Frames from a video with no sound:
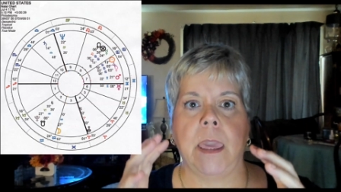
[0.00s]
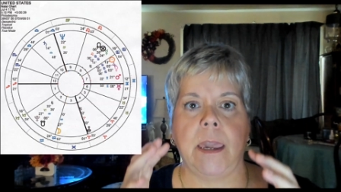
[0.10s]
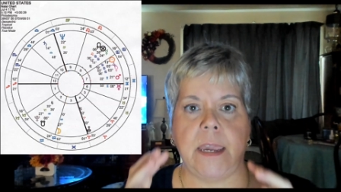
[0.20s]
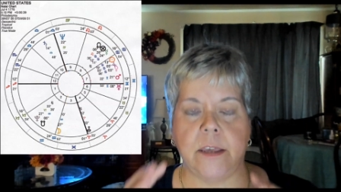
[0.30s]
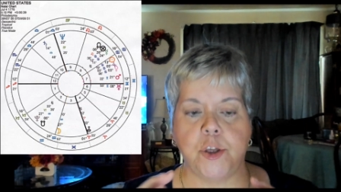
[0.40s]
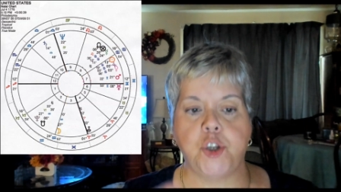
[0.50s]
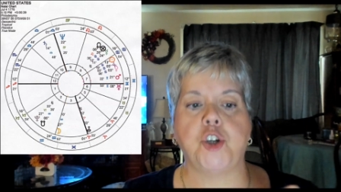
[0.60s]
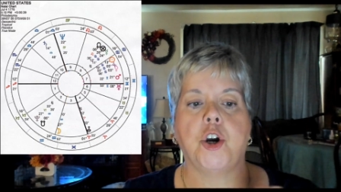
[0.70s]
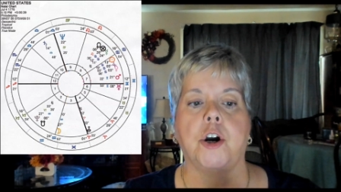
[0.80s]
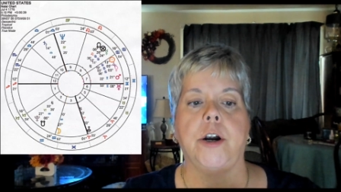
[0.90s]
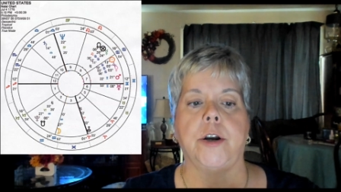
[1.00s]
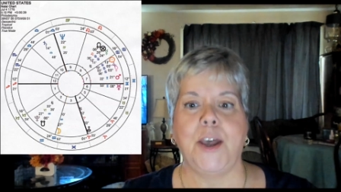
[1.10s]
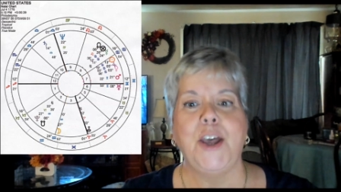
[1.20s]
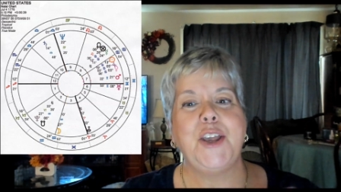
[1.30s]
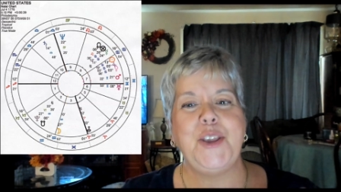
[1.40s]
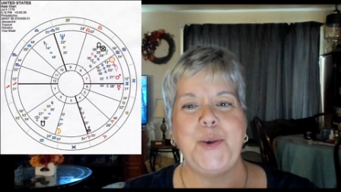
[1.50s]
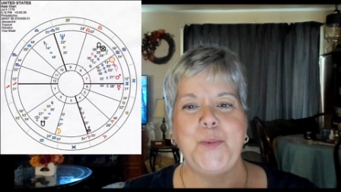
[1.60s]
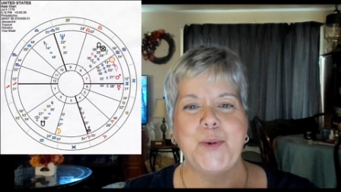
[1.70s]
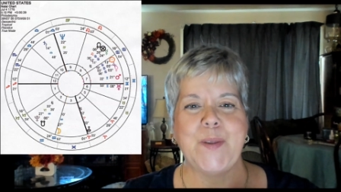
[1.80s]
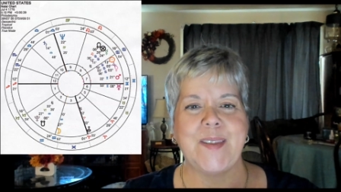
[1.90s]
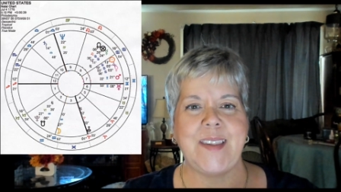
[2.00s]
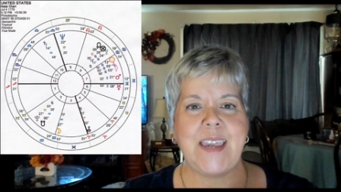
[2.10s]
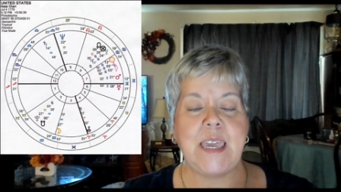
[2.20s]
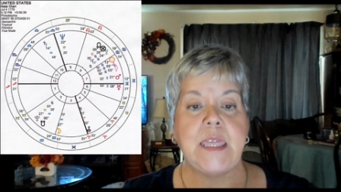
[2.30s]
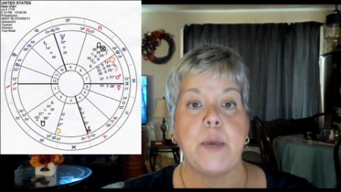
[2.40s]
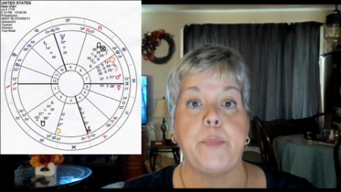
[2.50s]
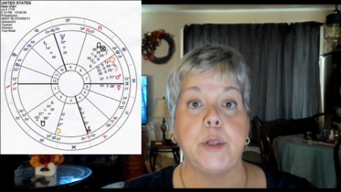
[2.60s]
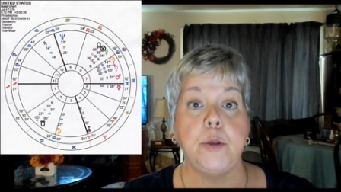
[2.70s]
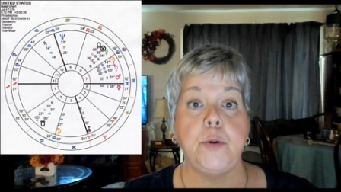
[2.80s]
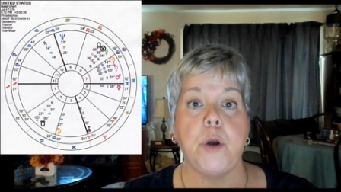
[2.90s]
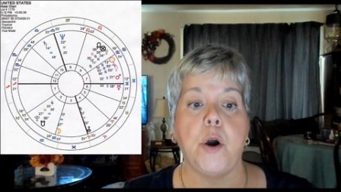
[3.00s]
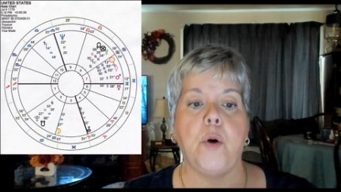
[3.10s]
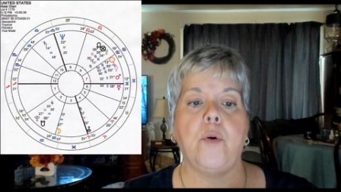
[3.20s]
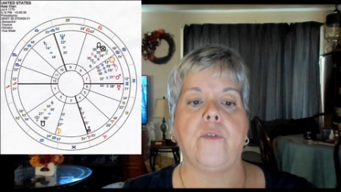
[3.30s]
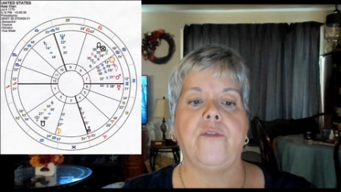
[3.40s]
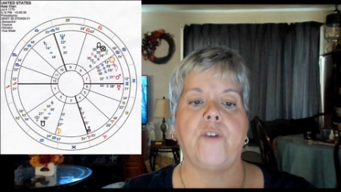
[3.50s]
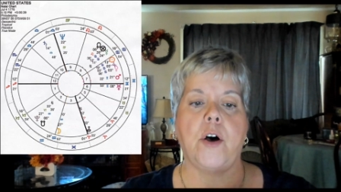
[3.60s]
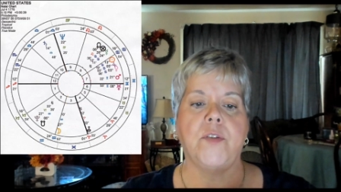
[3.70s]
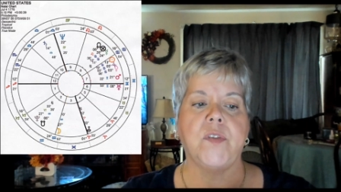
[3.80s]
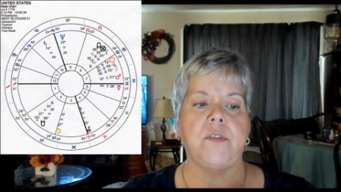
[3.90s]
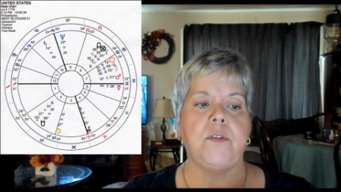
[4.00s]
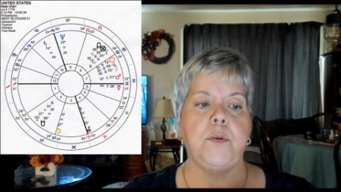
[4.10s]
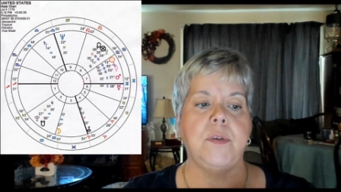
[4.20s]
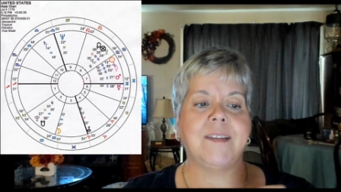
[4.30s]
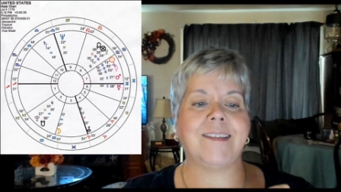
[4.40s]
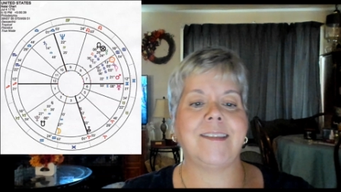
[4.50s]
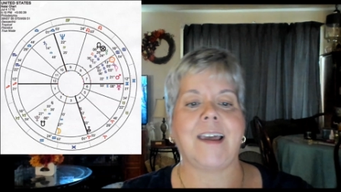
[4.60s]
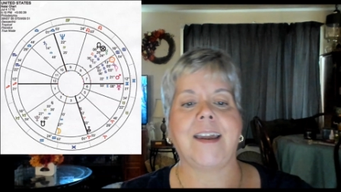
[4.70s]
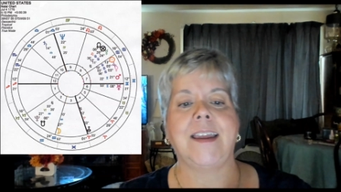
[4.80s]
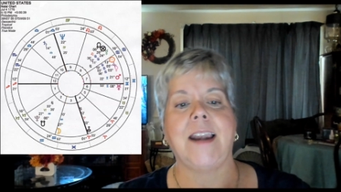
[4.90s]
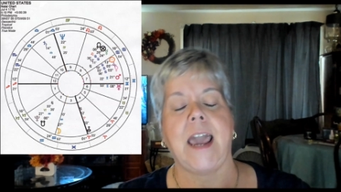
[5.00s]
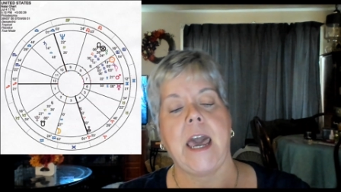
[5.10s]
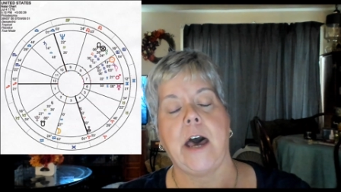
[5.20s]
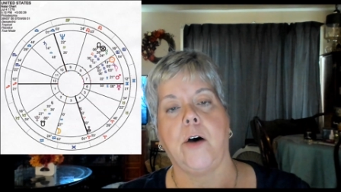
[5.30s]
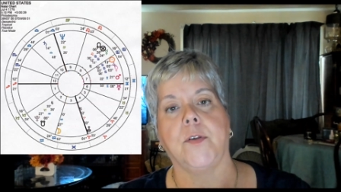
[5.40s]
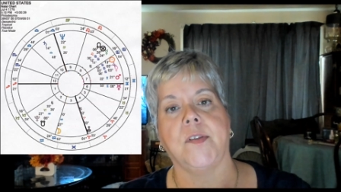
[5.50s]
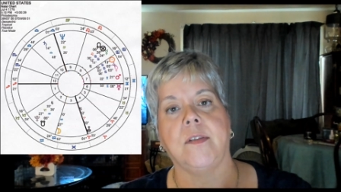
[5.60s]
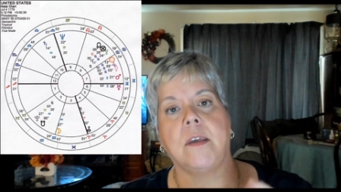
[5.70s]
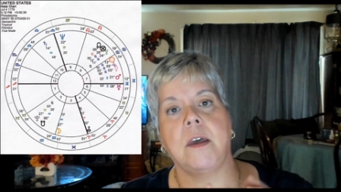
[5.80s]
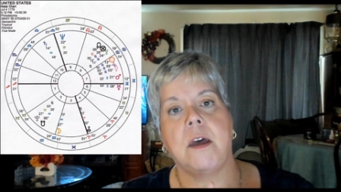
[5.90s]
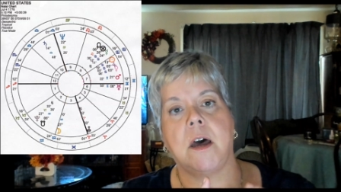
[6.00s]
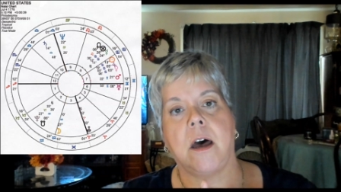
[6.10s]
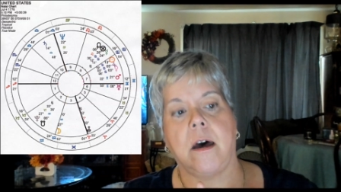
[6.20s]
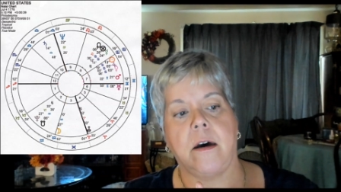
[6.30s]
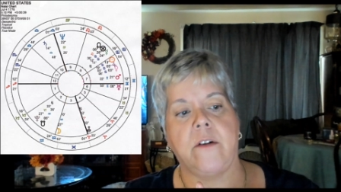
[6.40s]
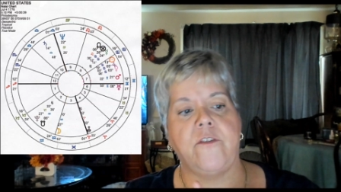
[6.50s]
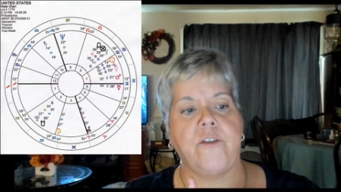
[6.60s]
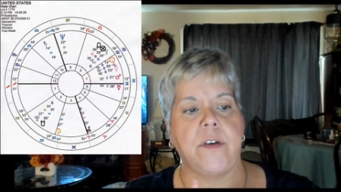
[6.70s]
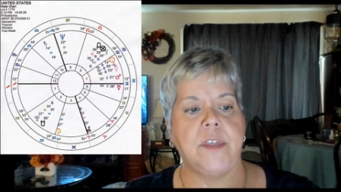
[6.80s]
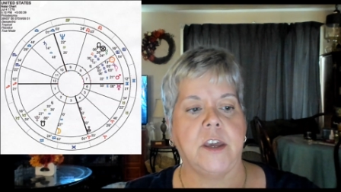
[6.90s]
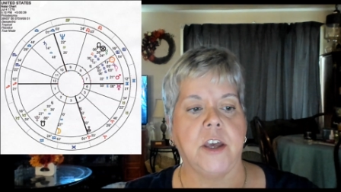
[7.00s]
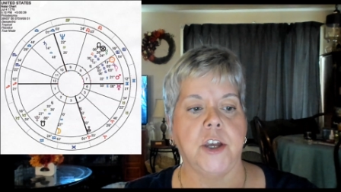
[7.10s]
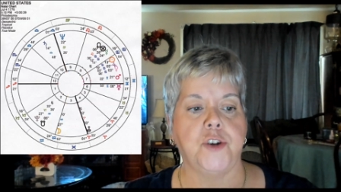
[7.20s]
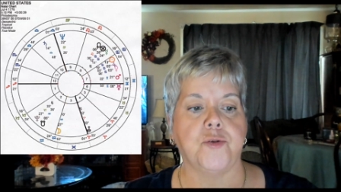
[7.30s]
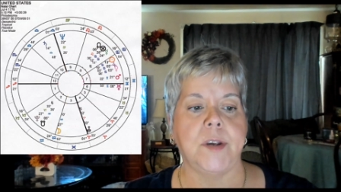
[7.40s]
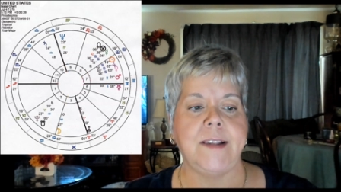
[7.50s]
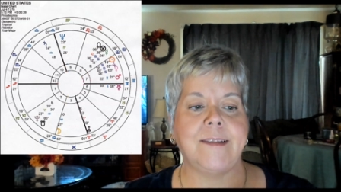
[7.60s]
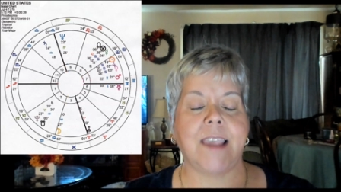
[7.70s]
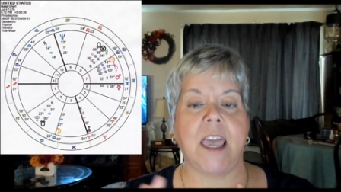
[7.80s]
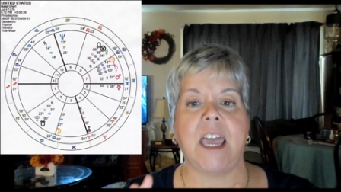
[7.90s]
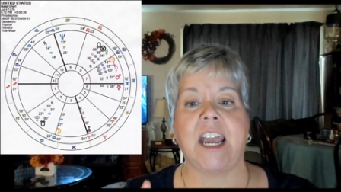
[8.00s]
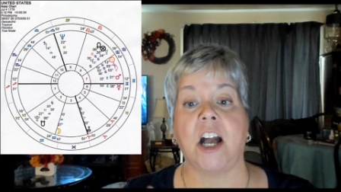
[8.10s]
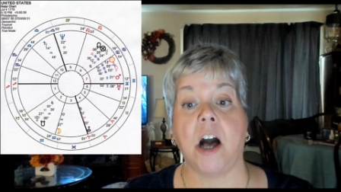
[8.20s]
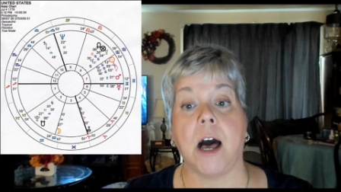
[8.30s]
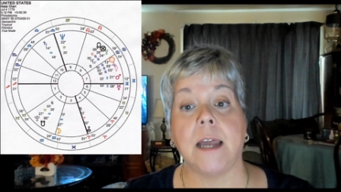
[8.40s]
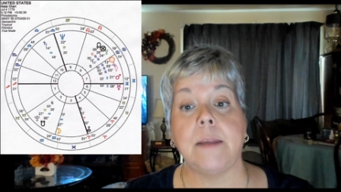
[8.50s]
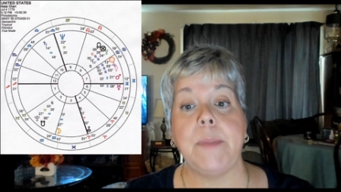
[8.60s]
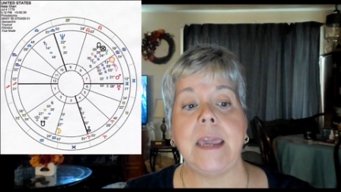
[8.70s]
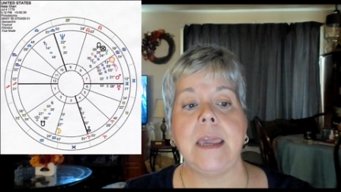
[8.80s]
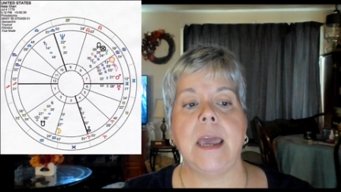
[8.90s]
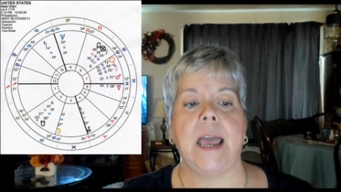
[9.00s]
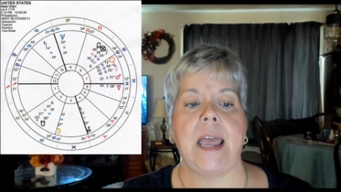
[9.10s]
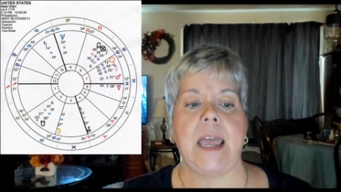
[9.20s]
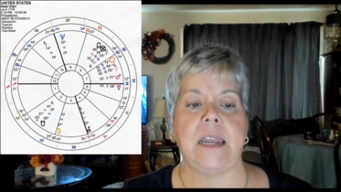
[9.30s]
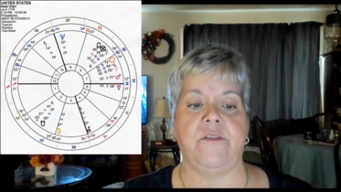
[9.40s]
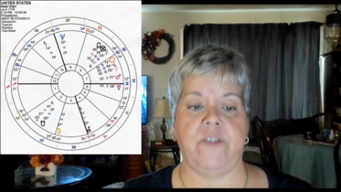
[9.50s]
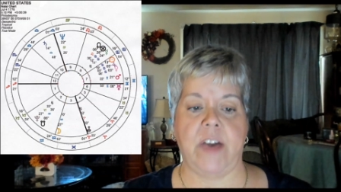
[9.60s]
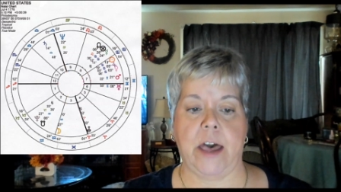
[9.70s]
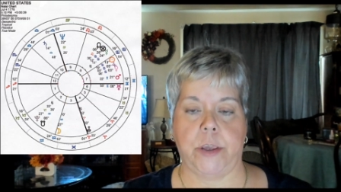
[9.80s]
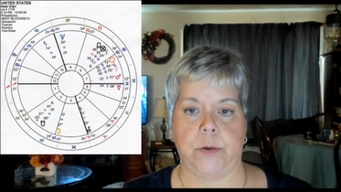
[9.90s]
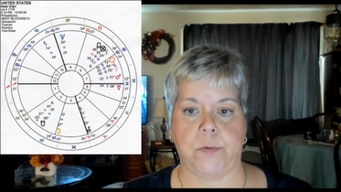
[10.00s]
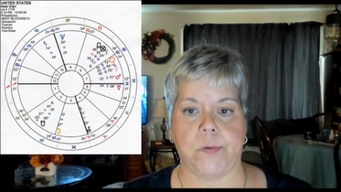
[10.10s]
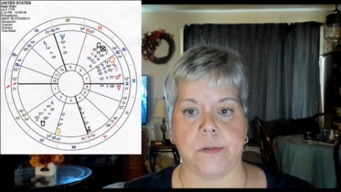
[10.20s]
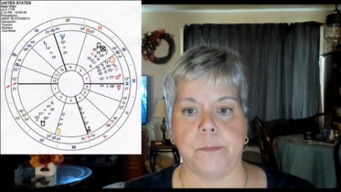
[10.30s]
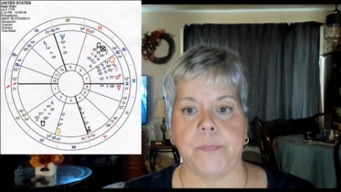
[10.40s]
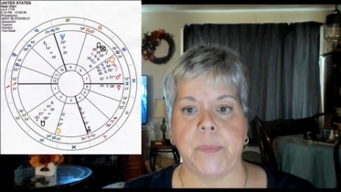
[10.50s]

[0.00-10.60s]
in the chart, you will see that Pluto falls into the second house of the country's economy and values.